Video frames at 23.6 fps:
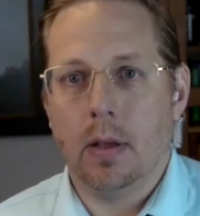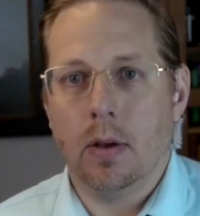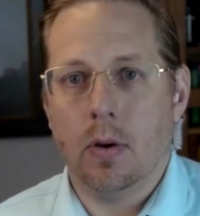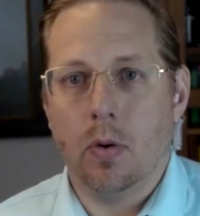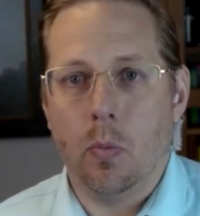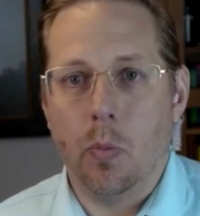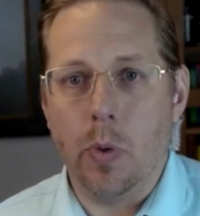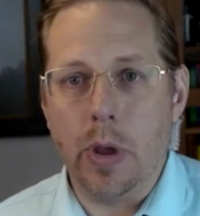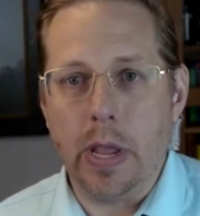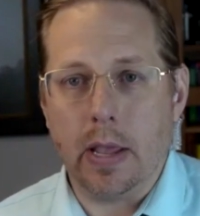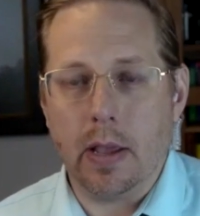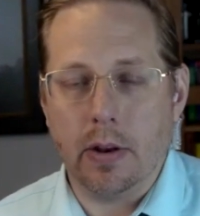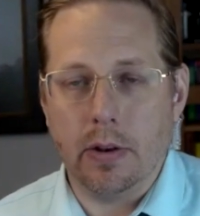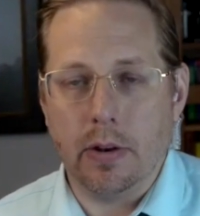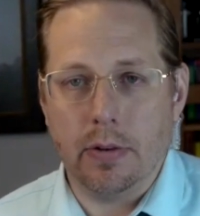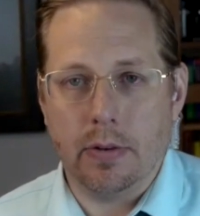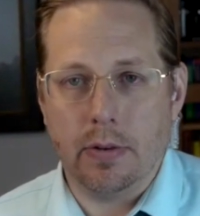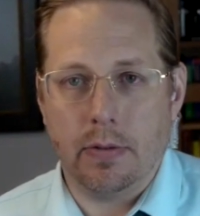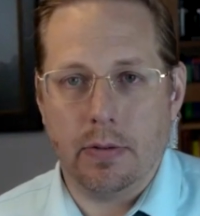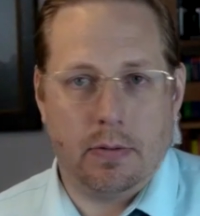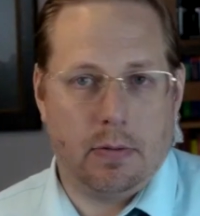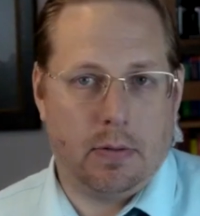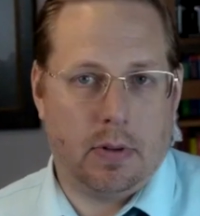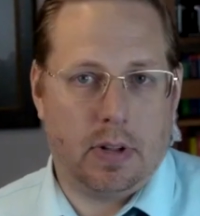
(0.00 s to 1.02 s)
We could
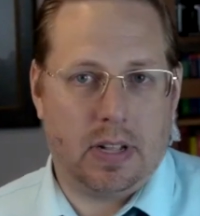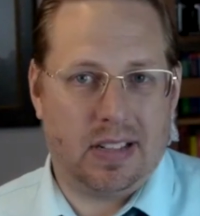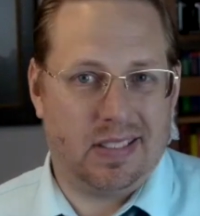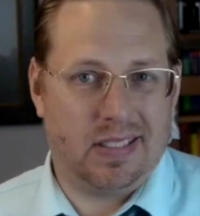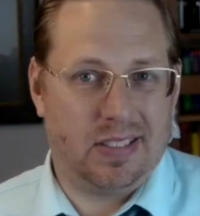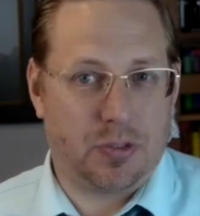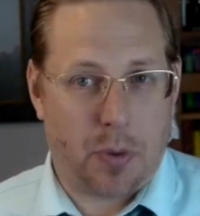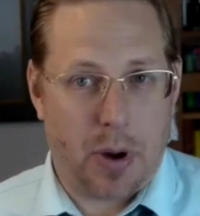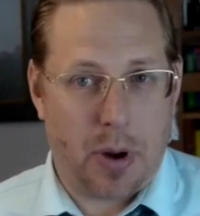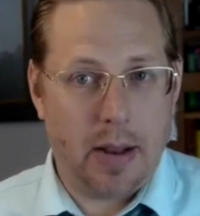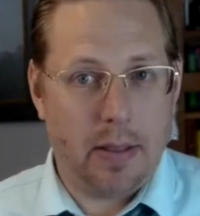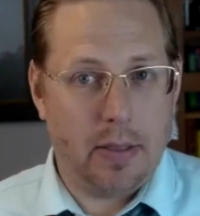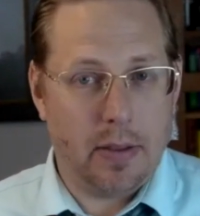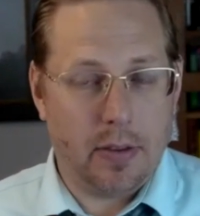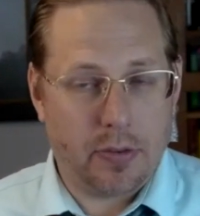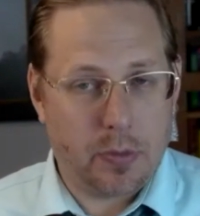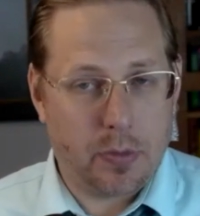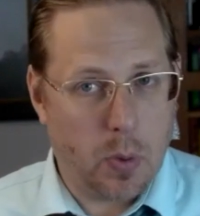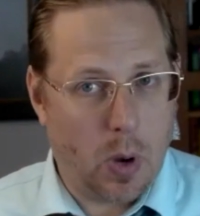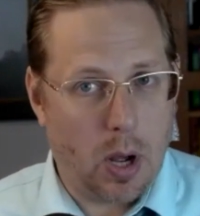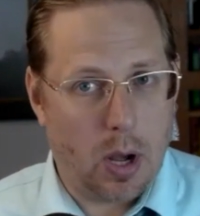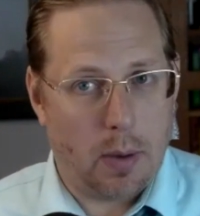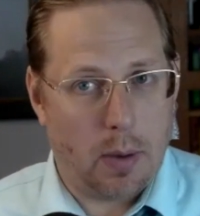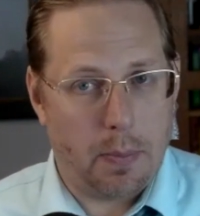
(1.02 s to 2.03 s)
drain the
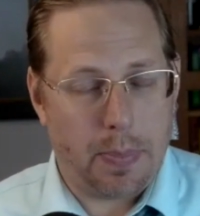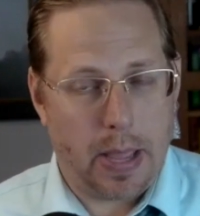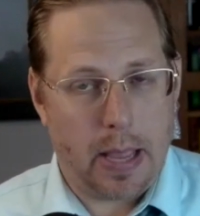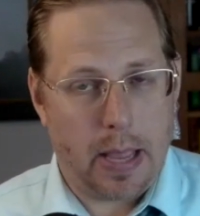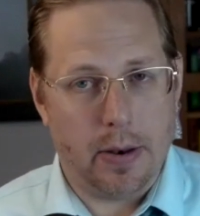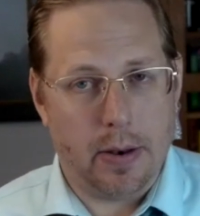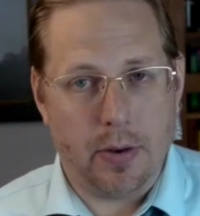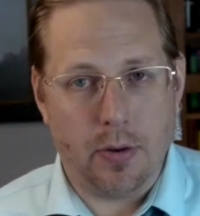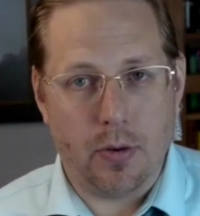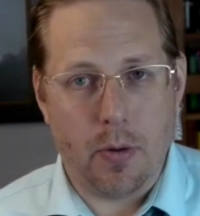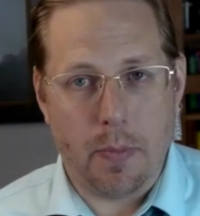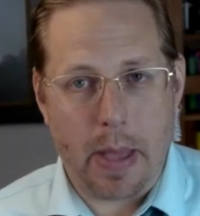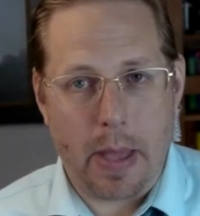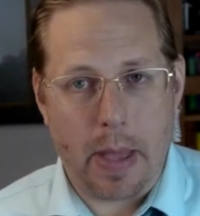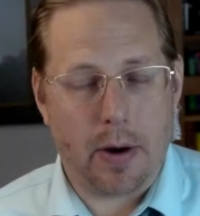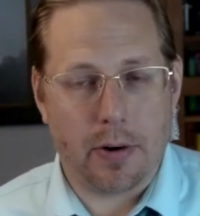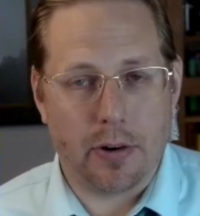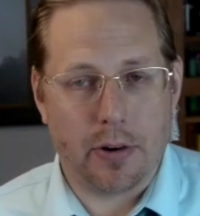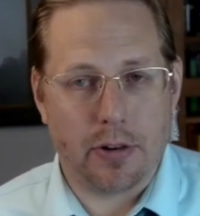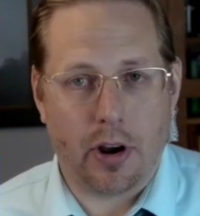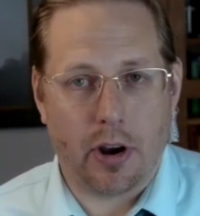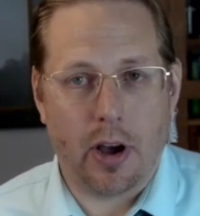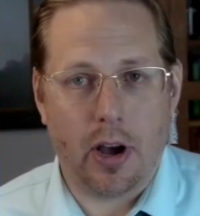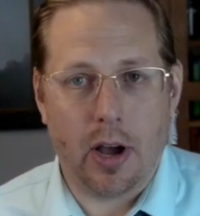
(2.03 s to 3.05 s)
swamp and do a better
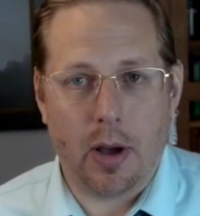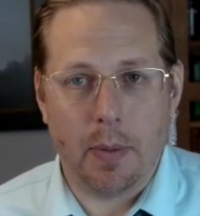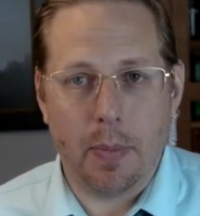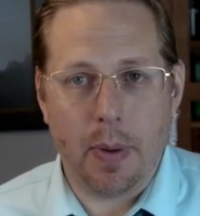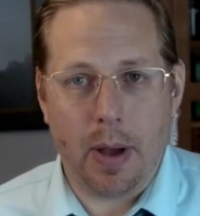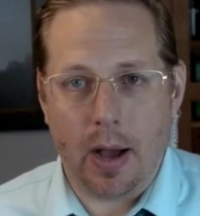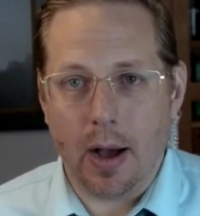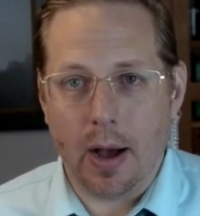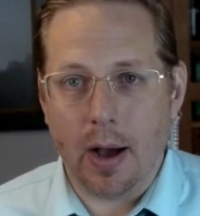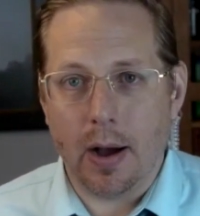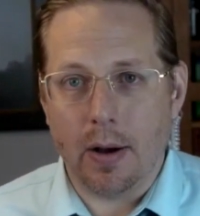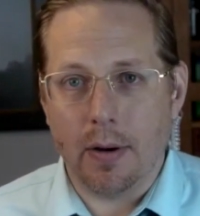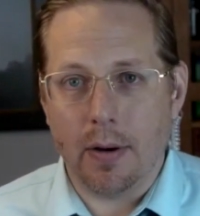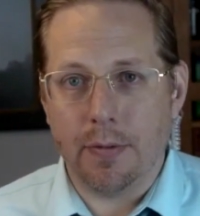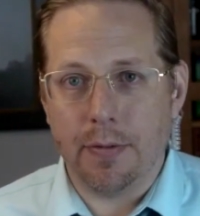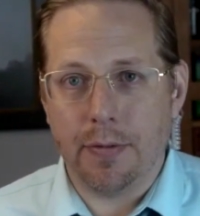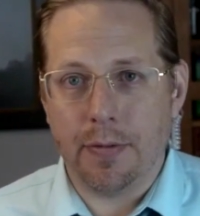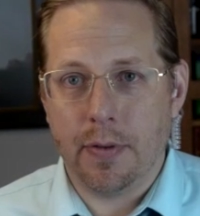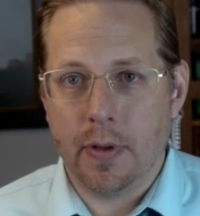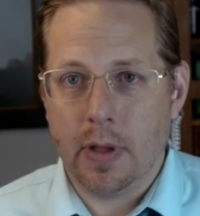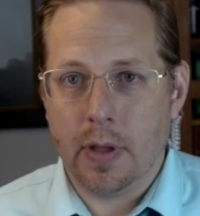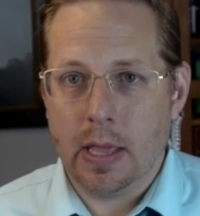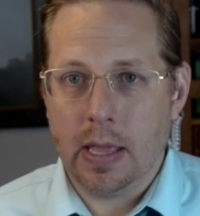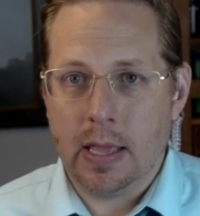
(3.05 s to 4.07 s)
job of
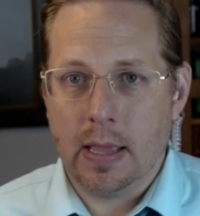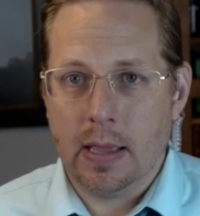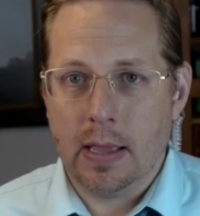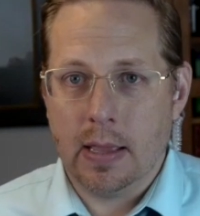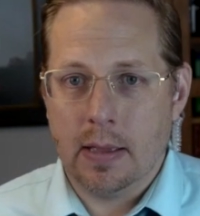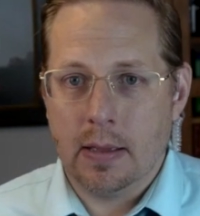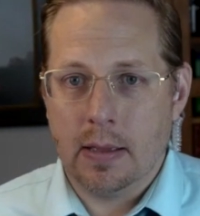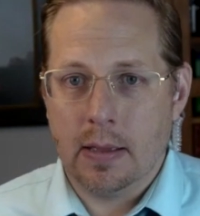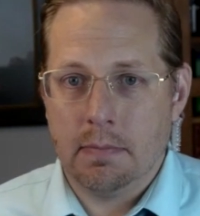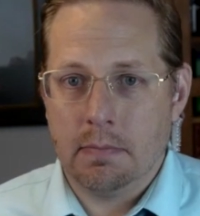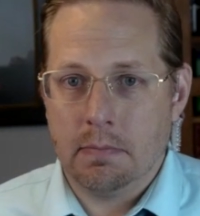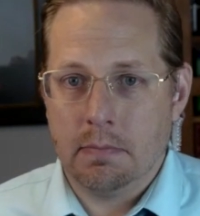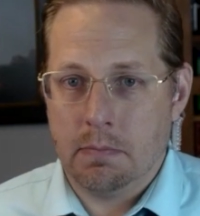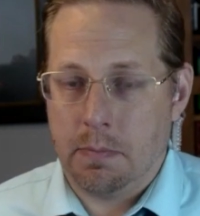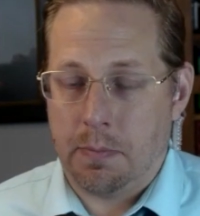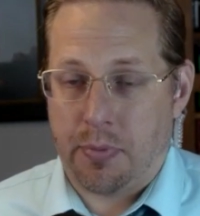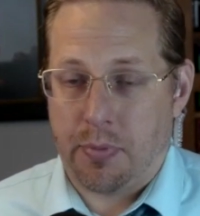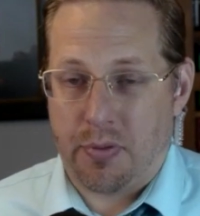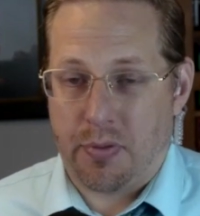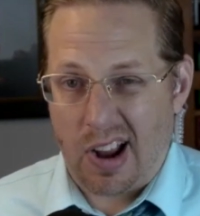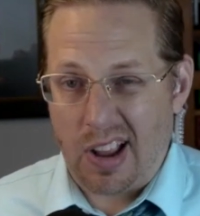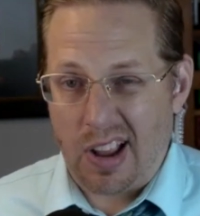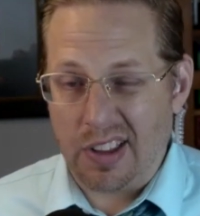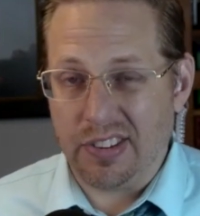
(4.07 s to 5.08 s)

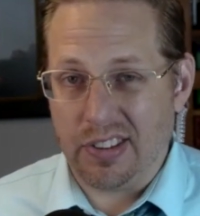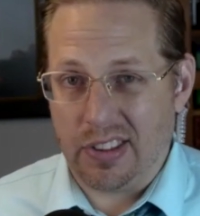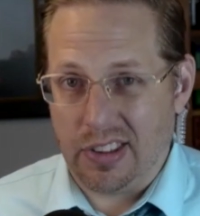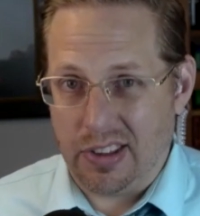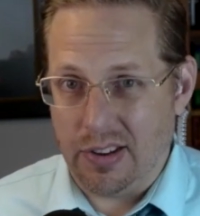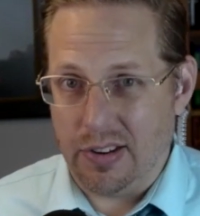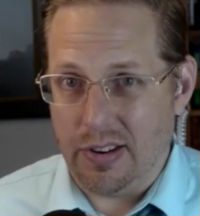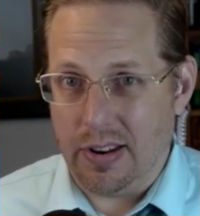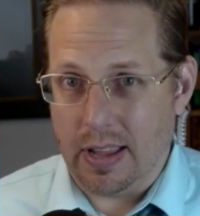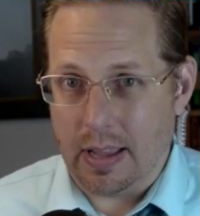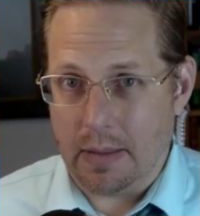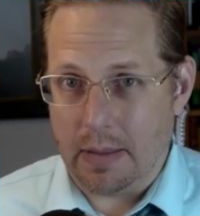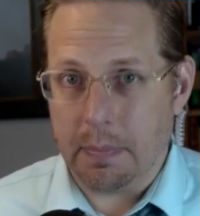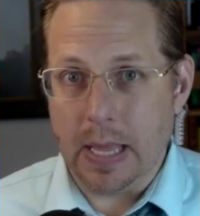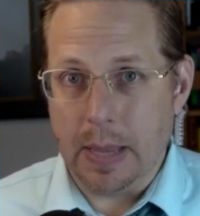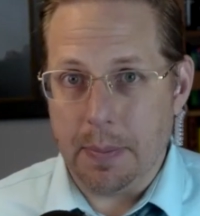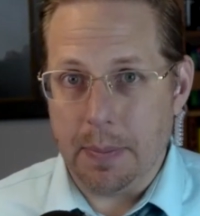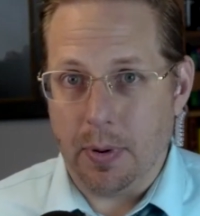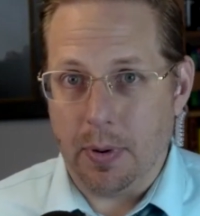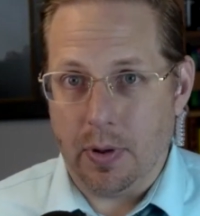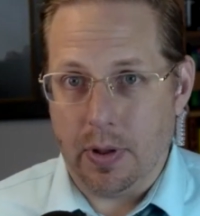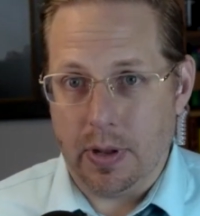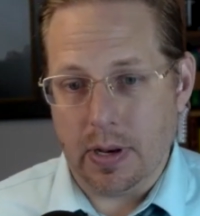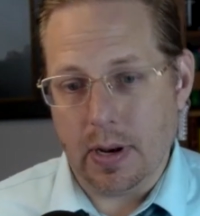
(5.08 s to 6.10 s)
prosecuting
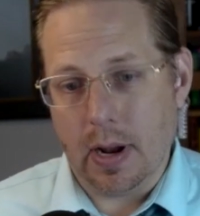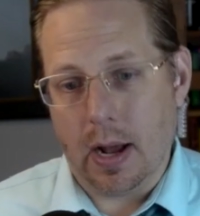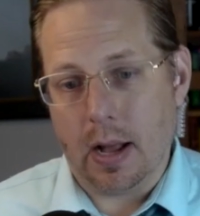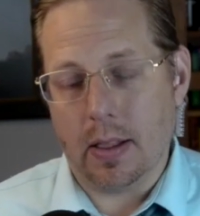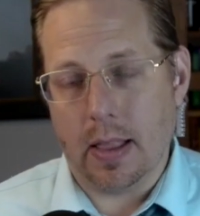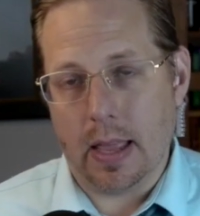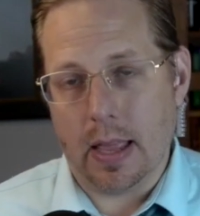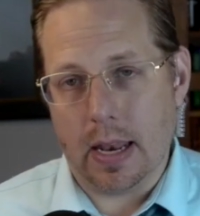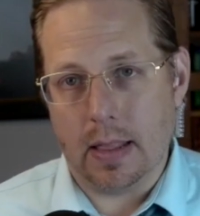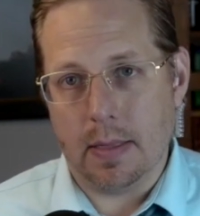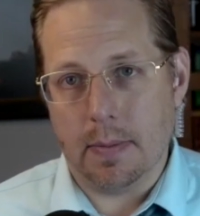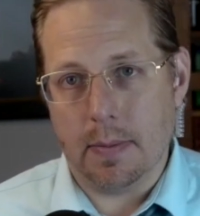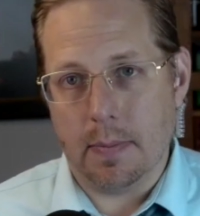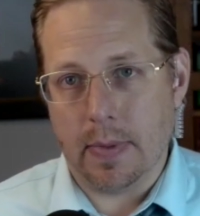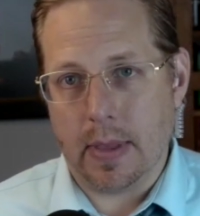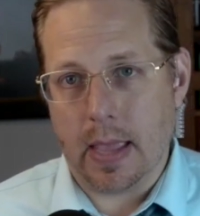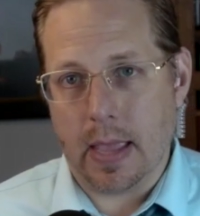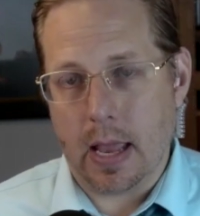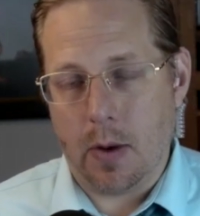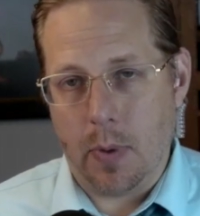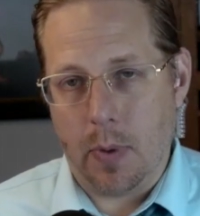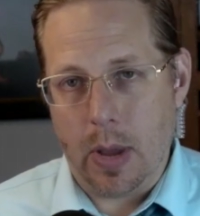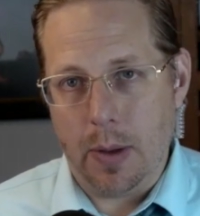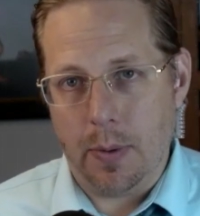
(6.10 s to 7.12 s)
people and not letting them get
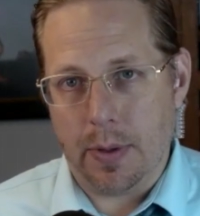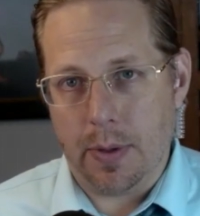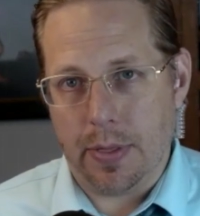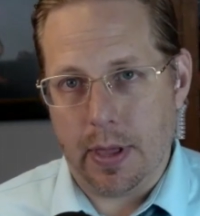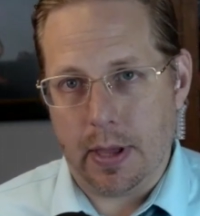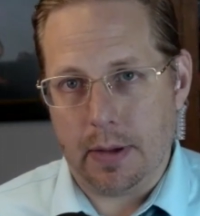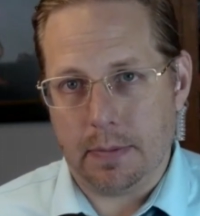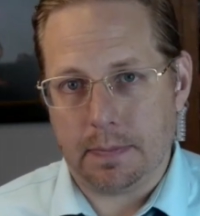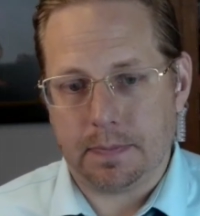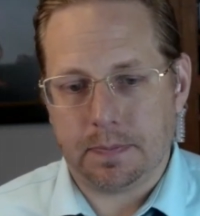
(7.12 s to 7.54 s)
away with it.